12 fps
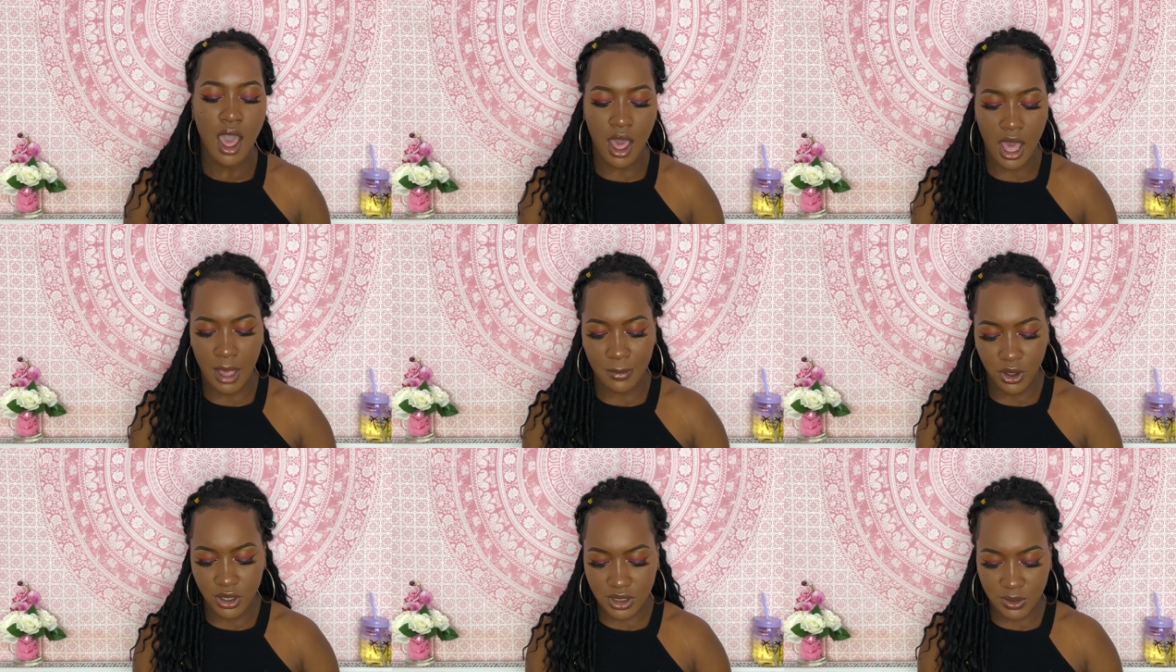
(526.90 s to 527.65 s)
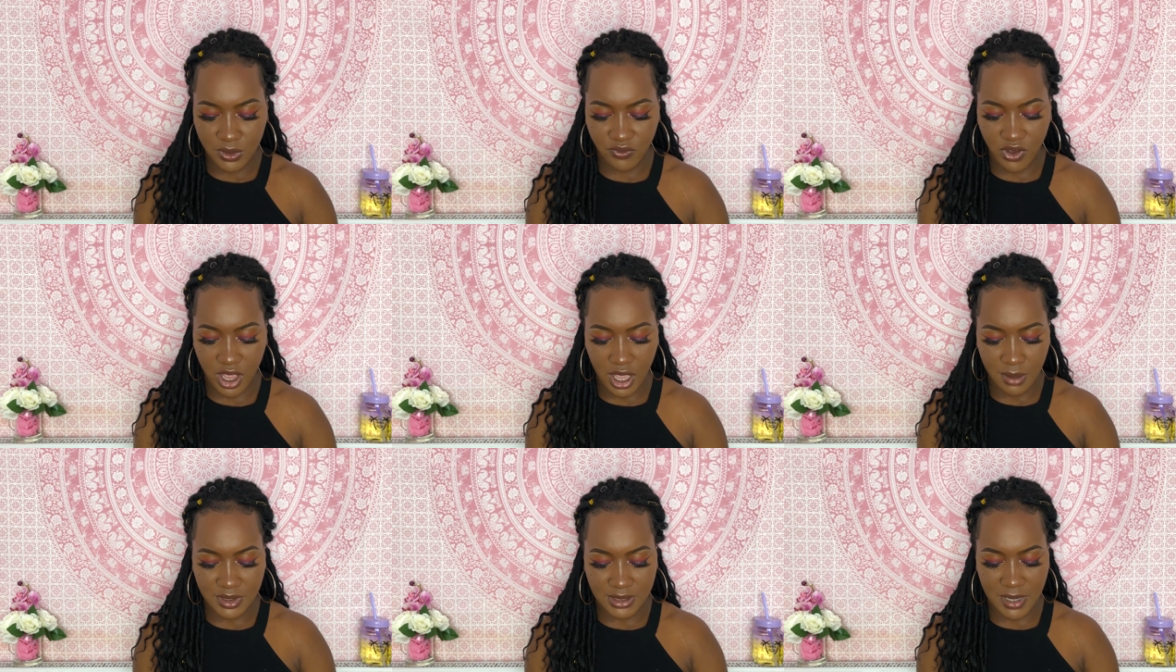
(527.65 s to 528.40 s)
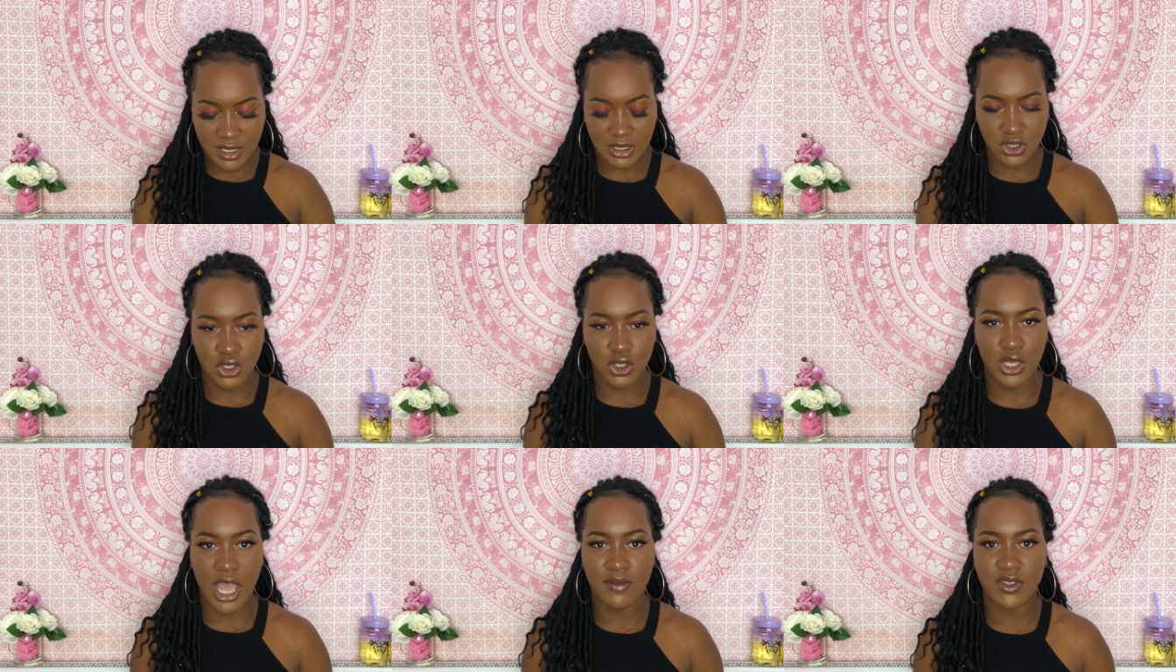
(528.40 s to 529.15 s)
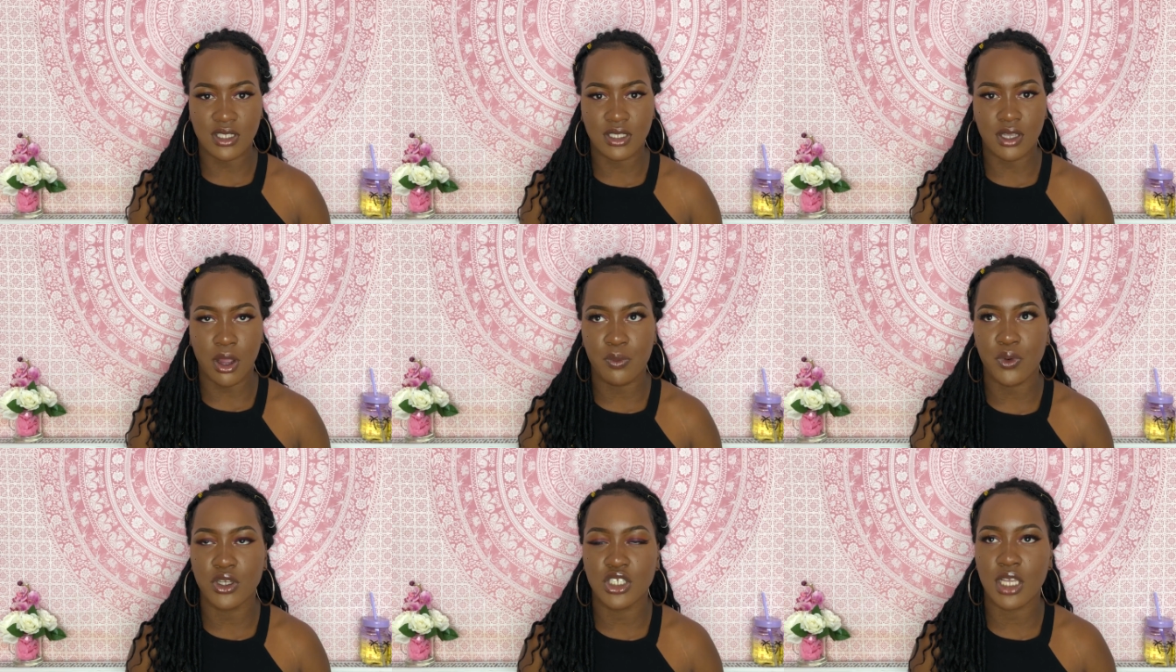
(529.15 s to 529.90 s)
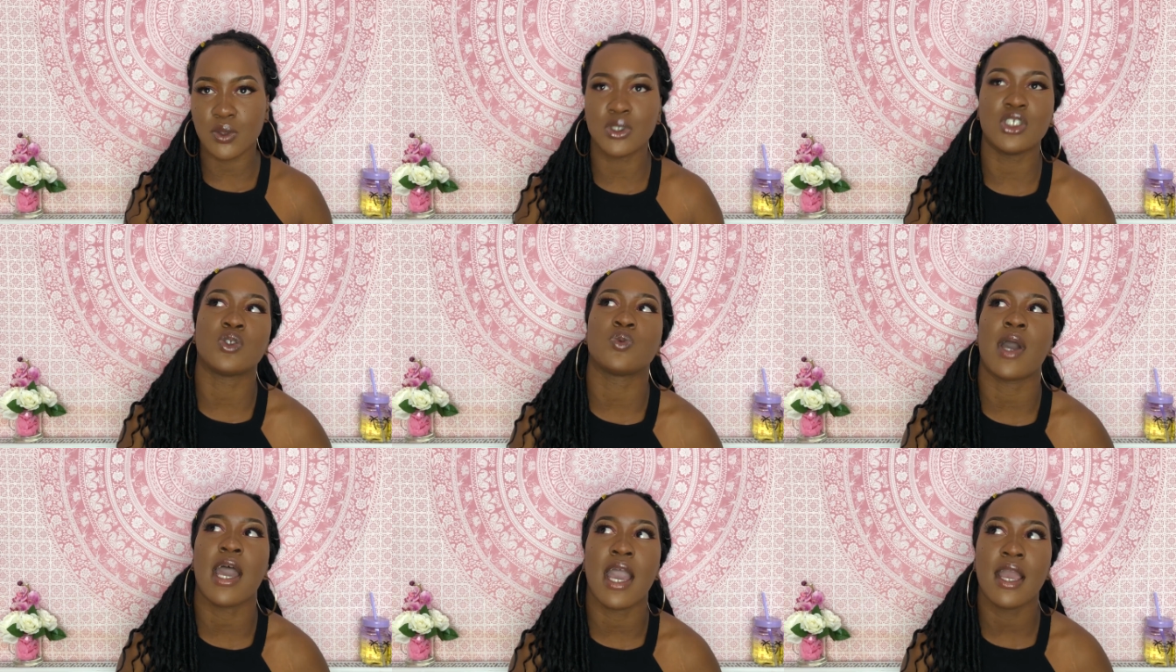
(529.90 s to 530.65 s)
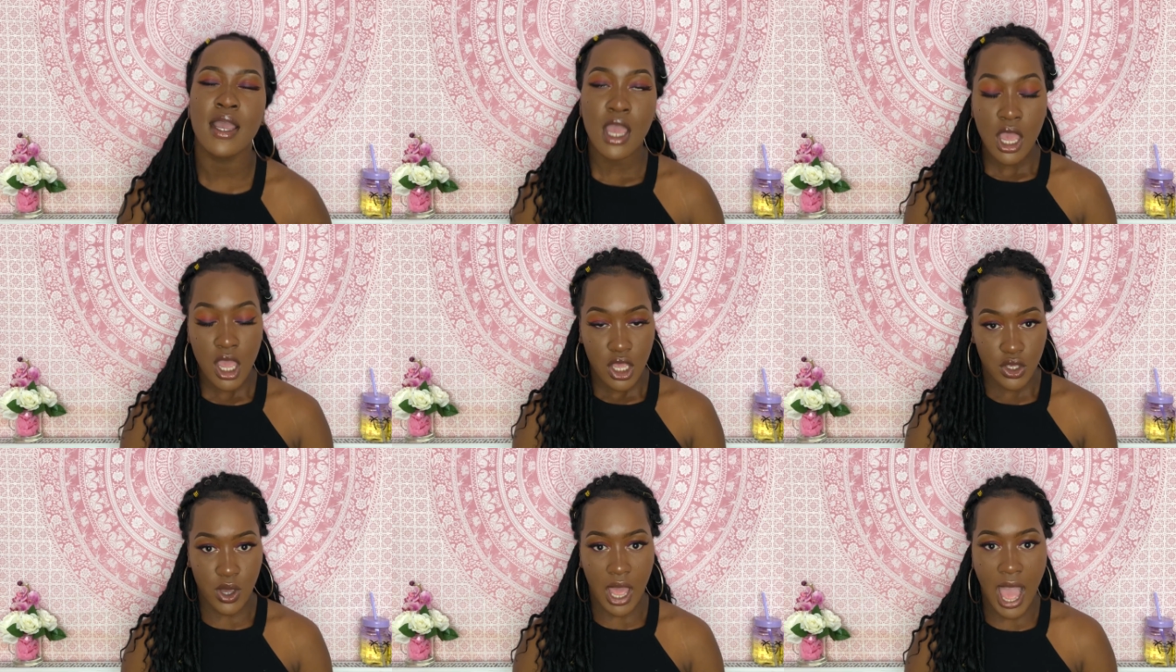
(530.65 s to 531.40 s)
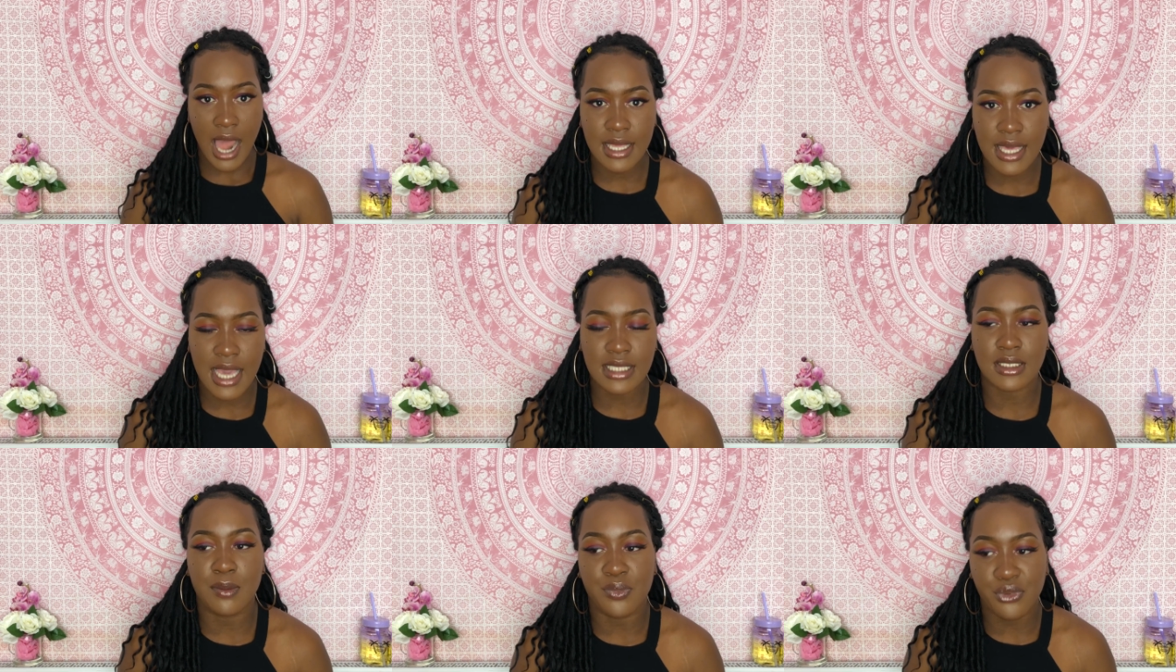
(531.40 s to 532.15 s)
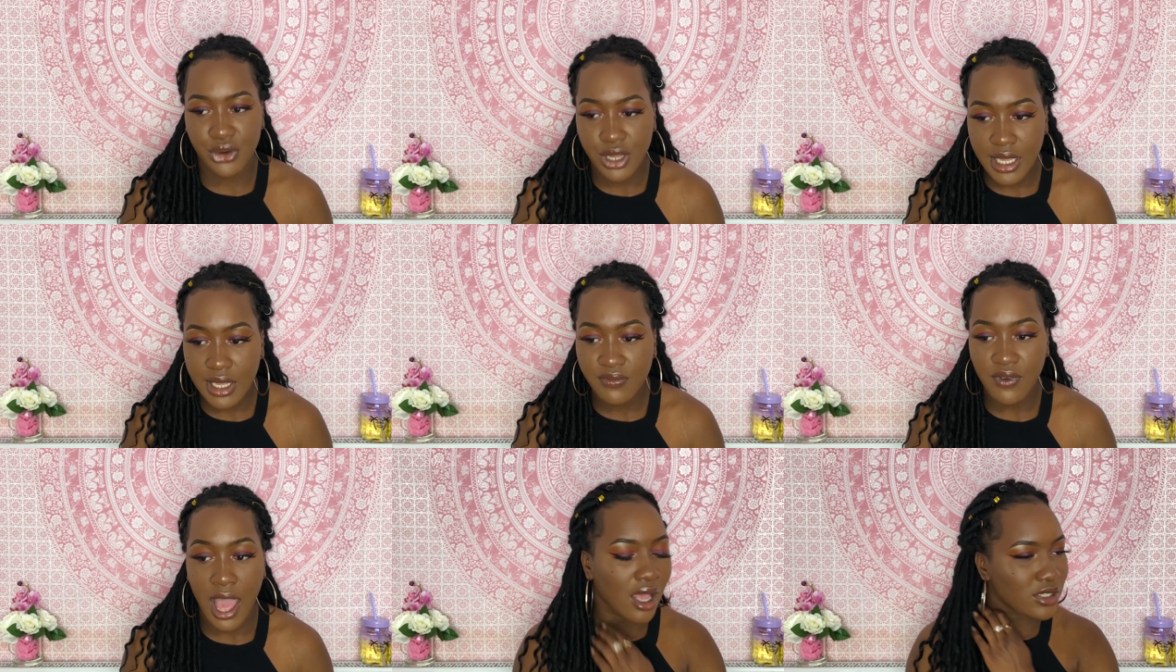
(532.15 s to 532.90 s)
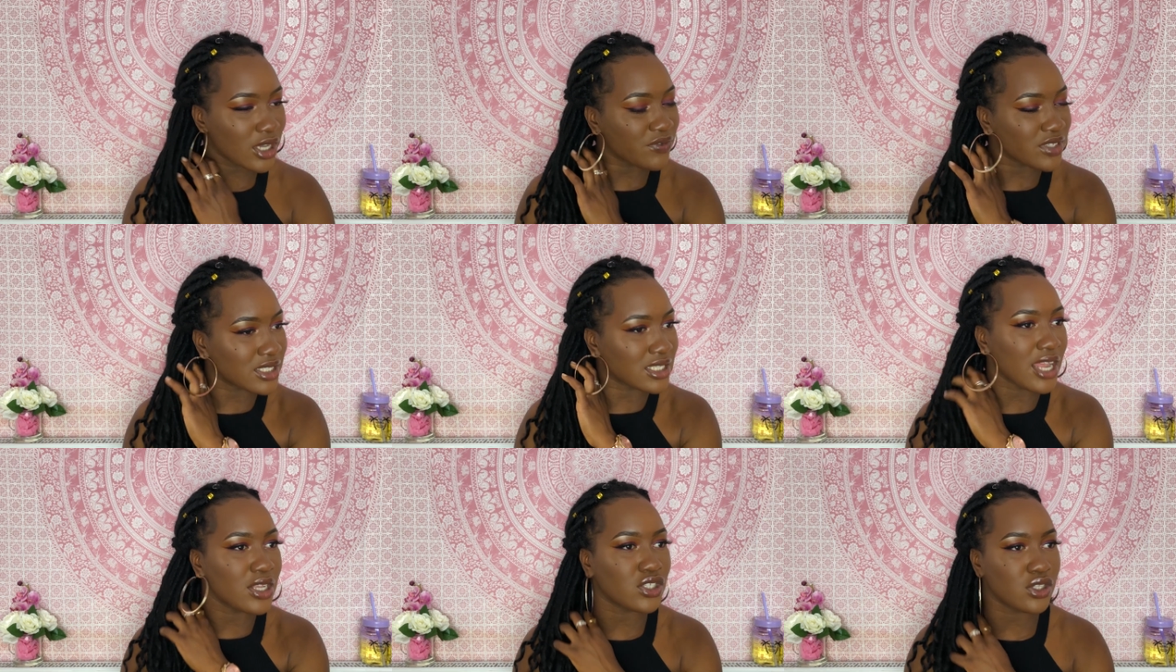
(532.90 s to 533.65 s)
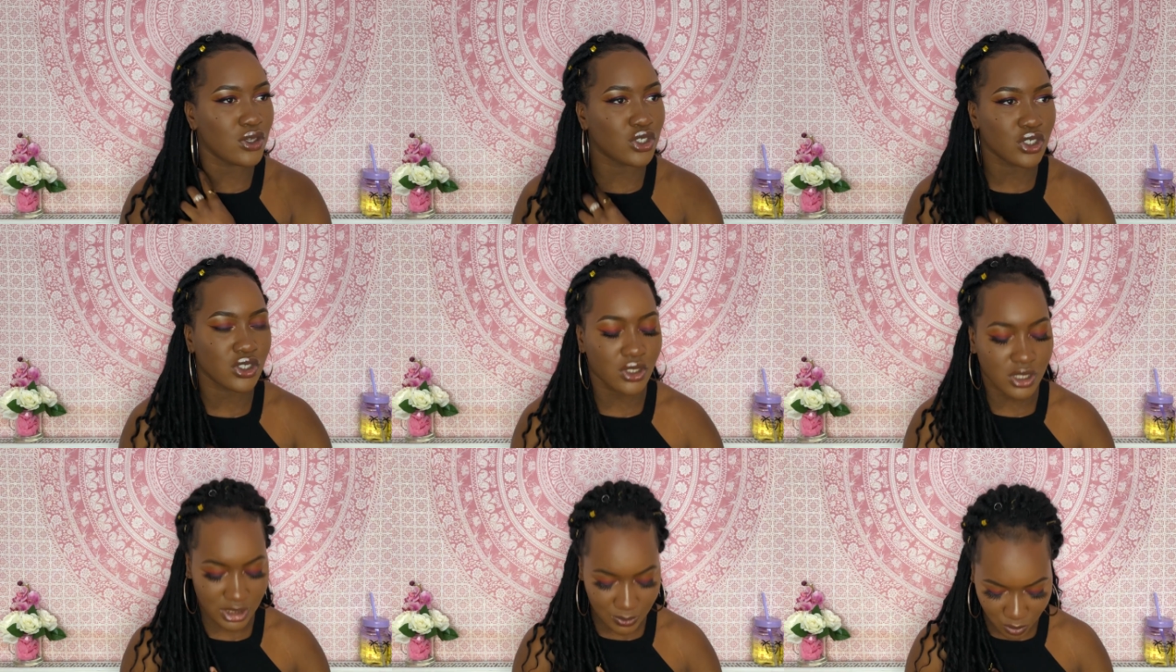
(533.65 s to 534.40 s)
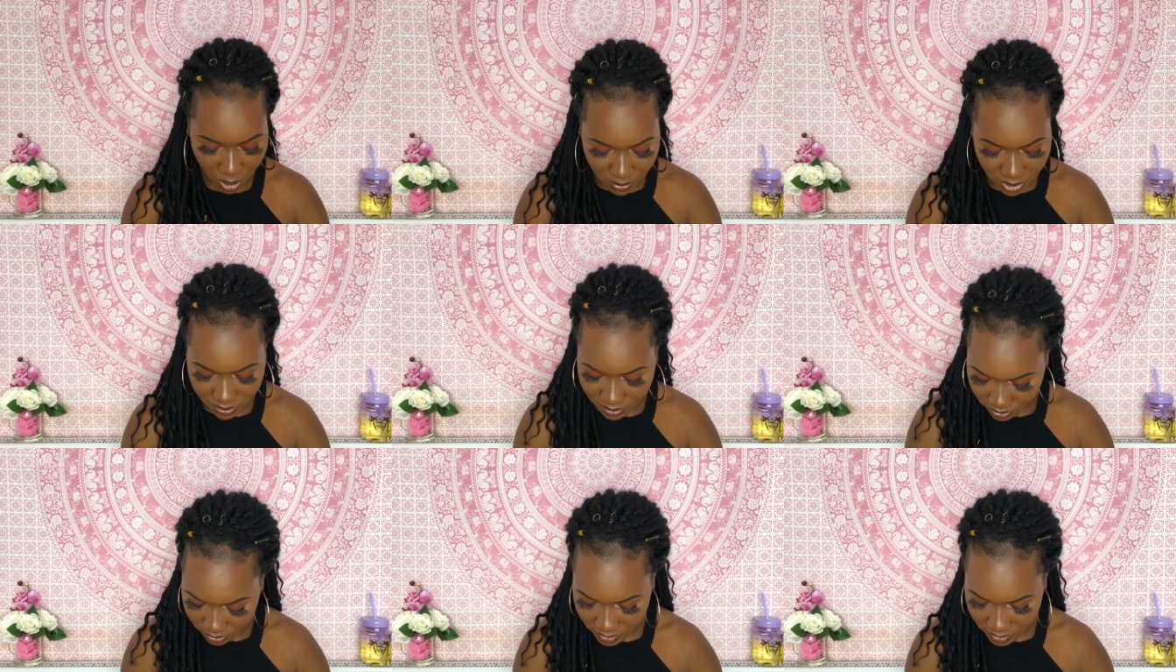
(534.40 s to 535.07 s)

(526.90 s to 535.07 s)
Also with semester two, you have the design project, which is where you're allocated a brief and you have to design a solution to this problem.